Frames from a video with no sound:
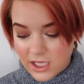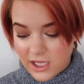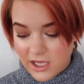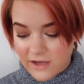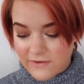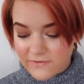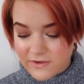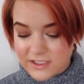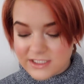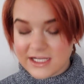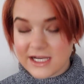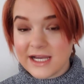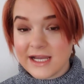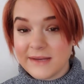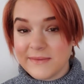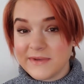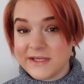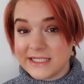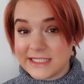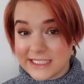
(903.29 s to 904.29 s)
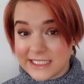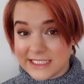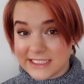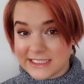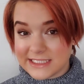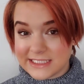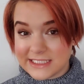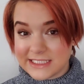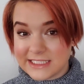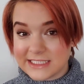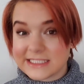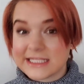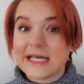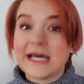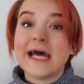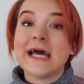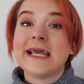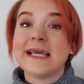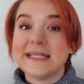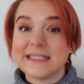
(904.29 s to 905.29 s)
Every time he dances,
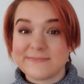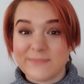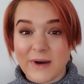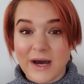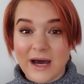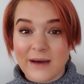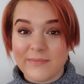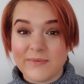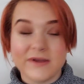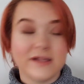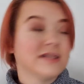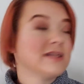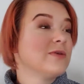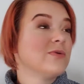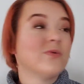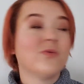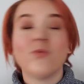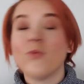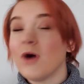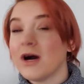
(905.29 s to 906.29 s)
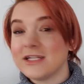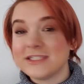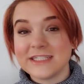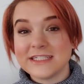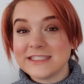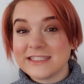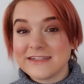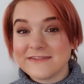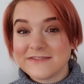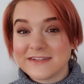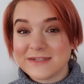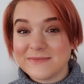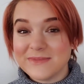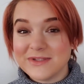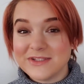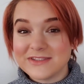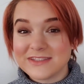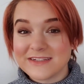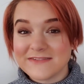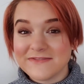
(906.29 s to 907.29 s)
he's poppin'. Watch any of their
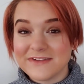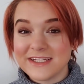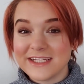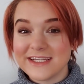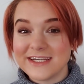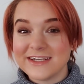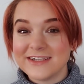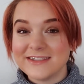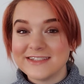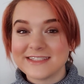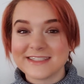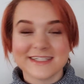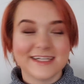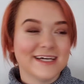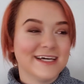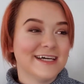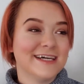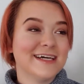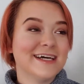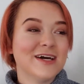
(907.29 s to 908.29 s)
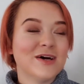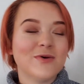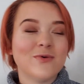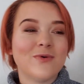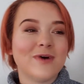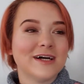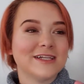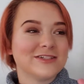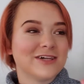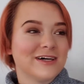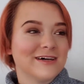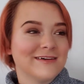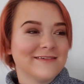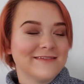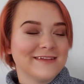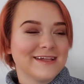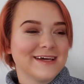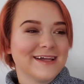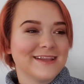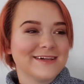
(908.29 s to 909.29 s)
music videos, watch all
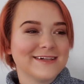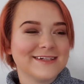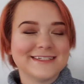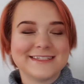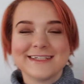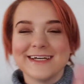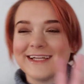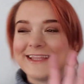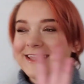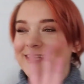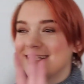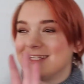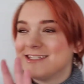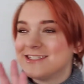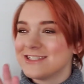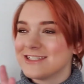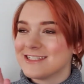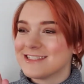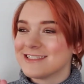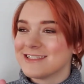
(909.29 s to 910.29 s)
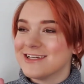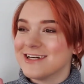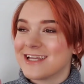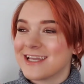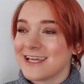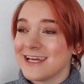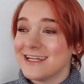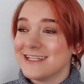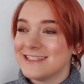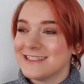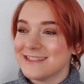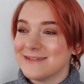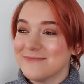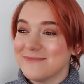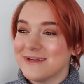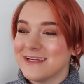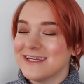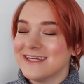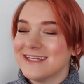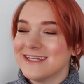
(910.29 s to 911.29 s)
of the others, and then just look at
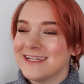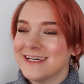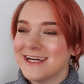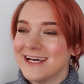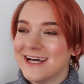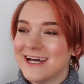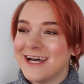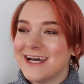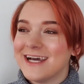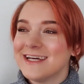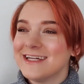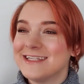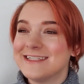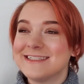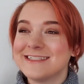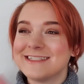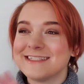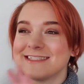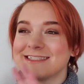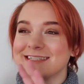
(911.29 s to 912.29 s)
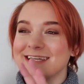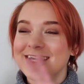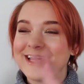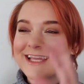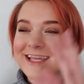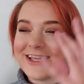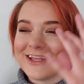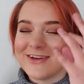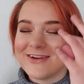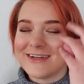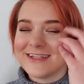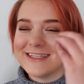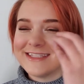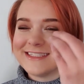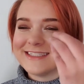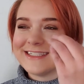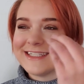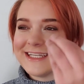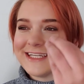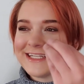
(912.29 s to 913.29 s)
Jimin. It's just like, you can
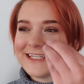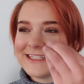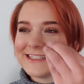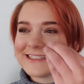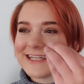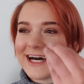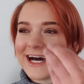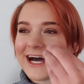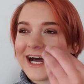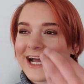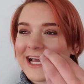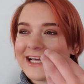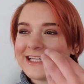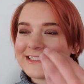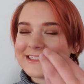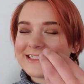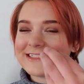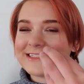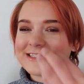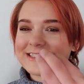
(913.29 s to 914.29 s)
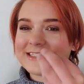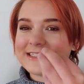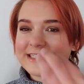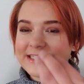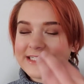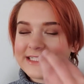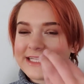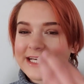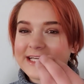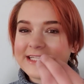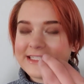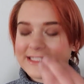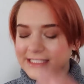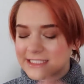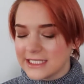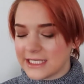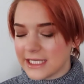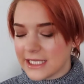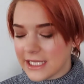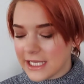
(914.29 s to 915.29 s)
see in his eyes, there's this
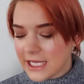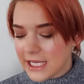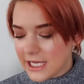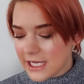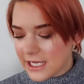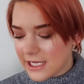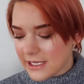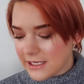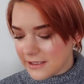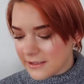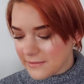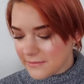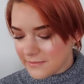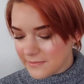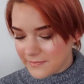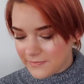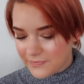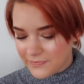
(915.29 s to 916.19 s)
intensity. And